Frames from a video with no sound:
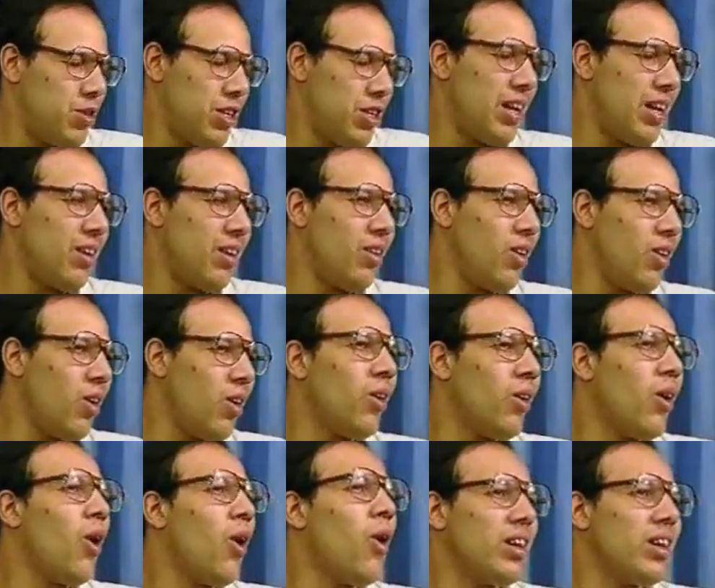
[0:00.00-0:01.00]
jail
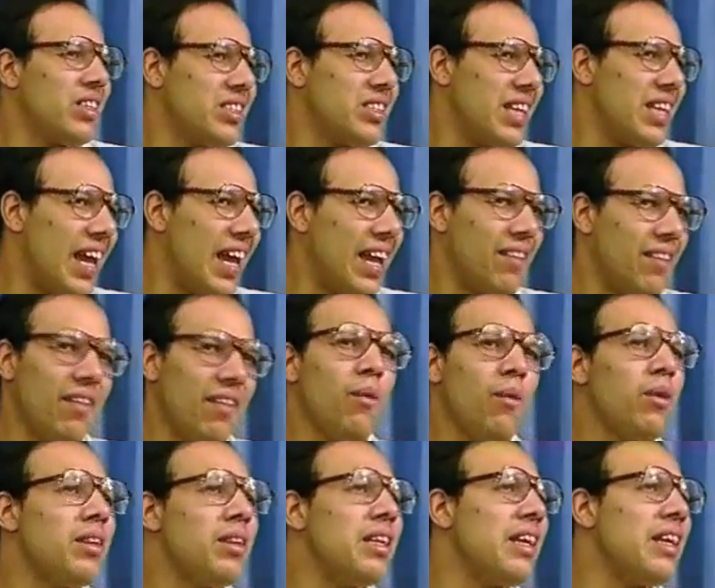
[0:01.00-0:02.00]
on August the 8th. I
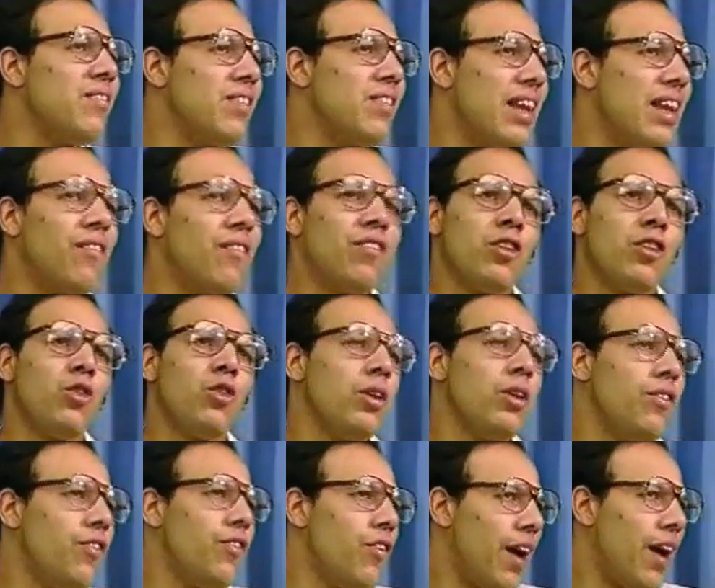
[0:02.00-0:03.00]
wasn't even out for
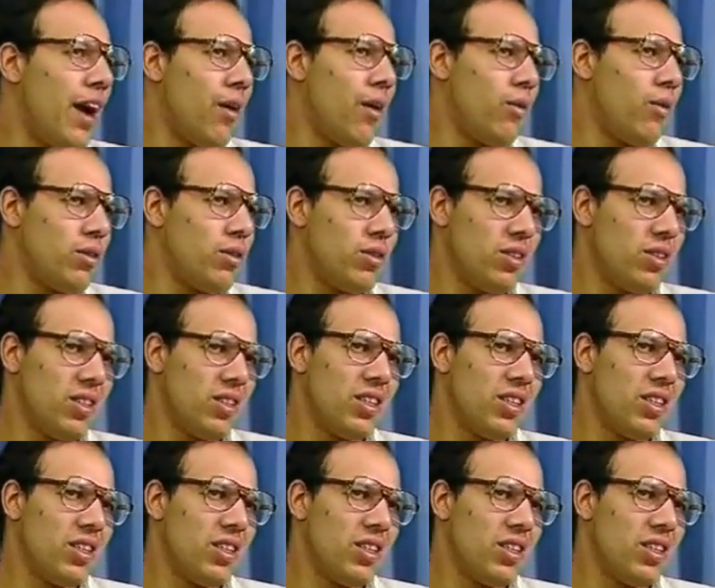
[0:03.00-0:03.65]
24 hours.